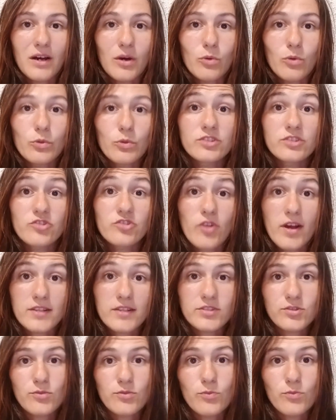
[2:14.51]
will
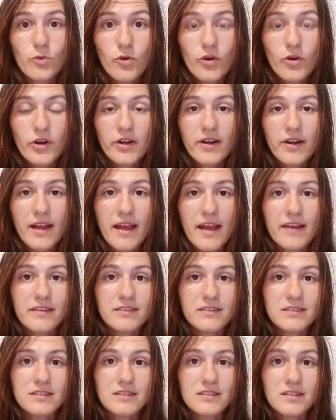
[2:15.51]
trust you more,
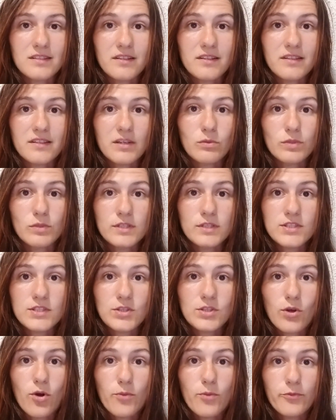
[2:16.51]
and they will
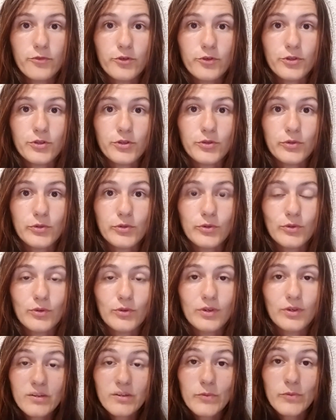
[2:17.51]
stop for
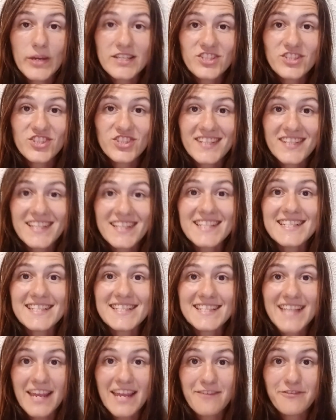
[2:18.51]
you. Question
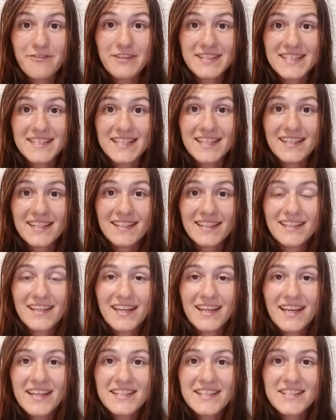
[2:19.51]
is
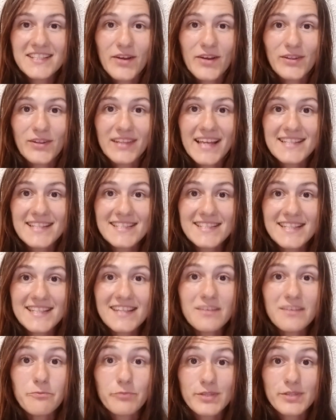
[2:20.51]
safety. So let's
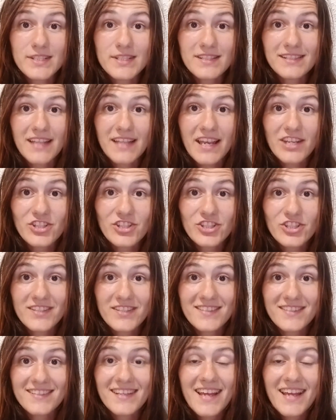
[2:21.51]
see the
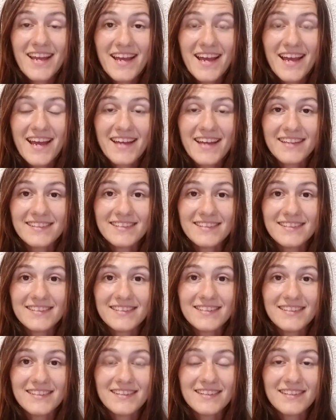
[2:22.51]
presentation, and
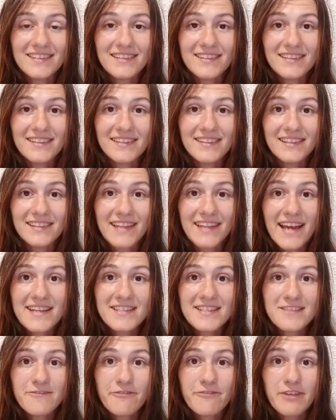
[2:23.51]

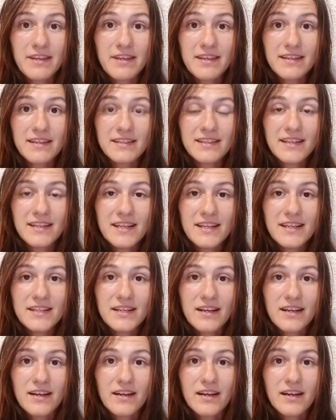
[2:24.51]
let's think
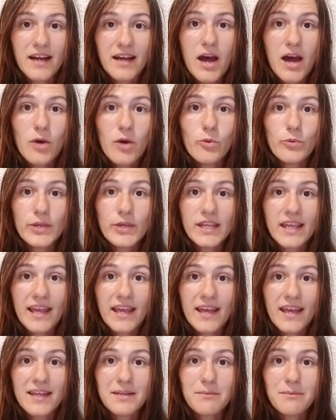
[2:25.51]
how we
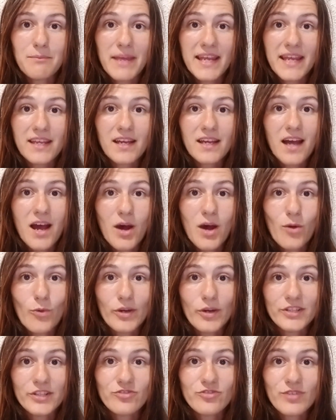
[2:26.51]
can make
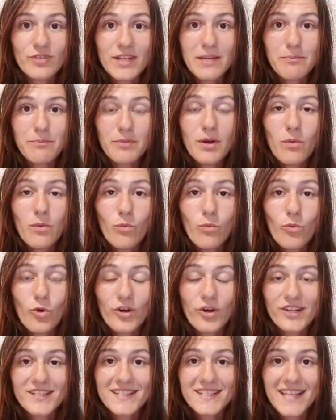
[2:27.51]
our trip
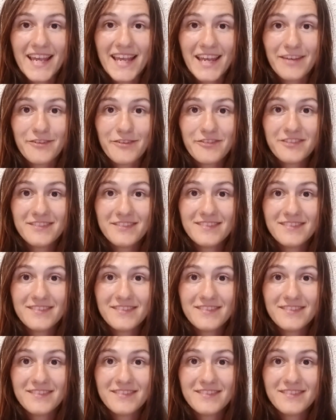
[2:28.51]
more safe.